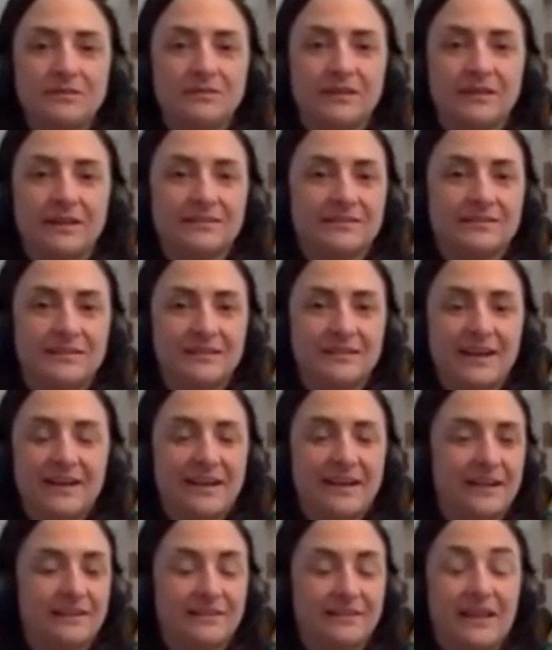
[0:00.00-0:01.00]
Like
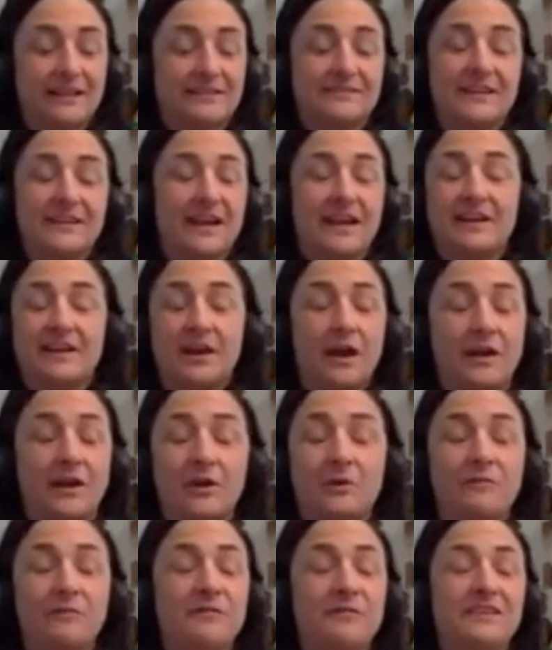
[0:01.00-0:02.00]
last night, I
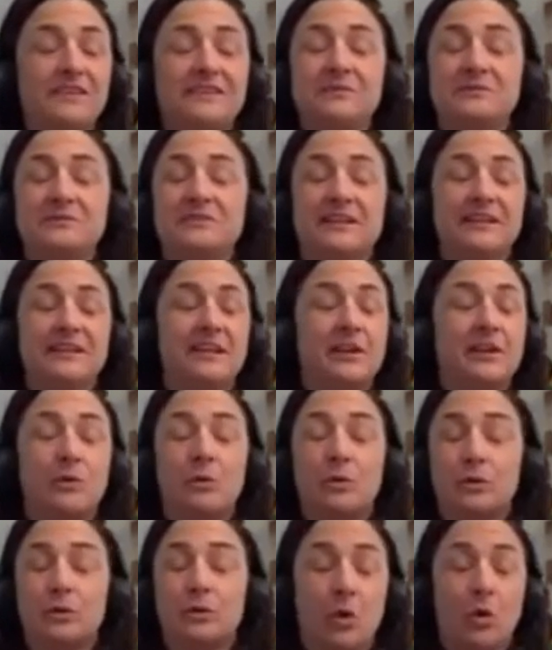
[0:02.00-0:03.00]
don't feel like he was going to get
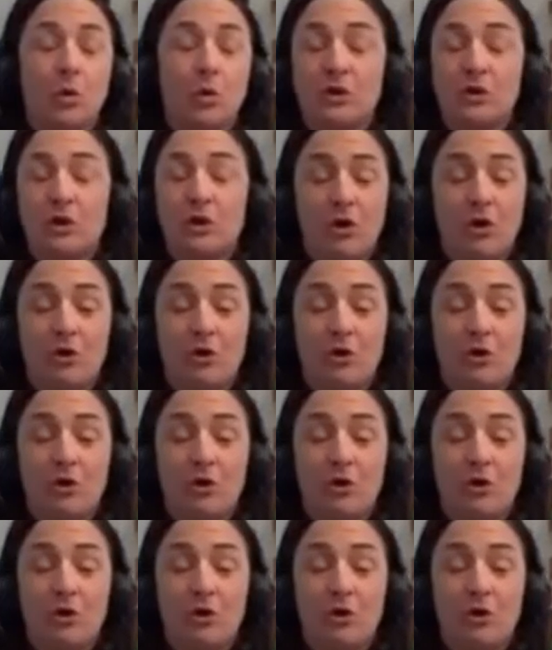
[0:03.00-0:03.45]
a goal at all.